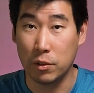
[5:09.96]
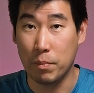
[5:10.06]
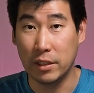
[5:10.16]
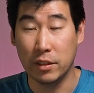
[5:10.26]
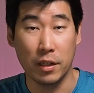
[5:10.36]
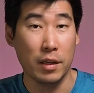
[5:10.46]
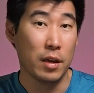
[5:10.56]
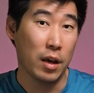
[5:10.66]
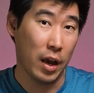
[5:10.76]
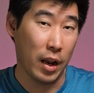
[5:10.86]
So basically,
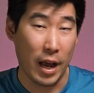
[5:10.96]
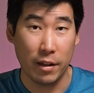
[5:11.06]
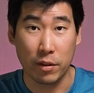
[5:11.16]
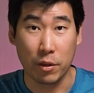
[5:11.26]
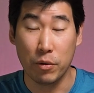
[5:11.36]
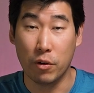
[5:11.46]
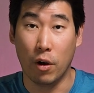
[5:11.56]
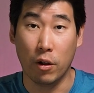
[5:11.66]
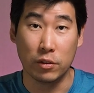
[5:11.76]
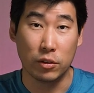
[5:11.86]
and I had the computer on